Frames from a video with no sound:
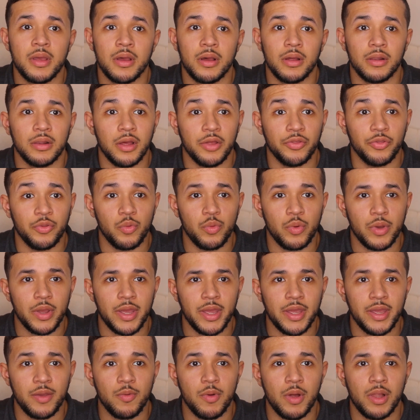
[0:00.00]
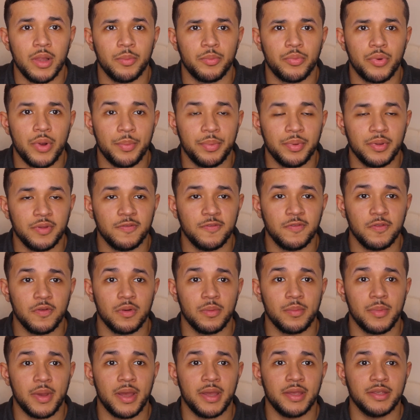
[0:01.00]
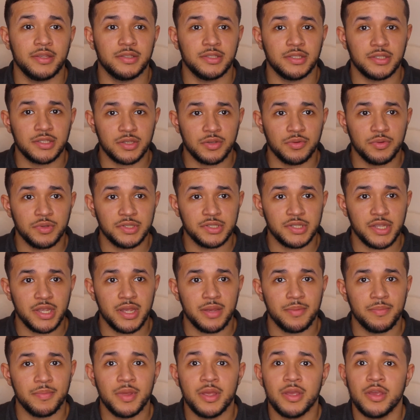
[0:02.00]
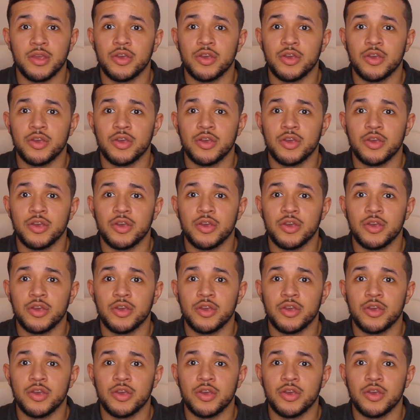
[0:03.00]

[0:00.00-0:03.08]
along the way while I'm prepping for my Cisco exam,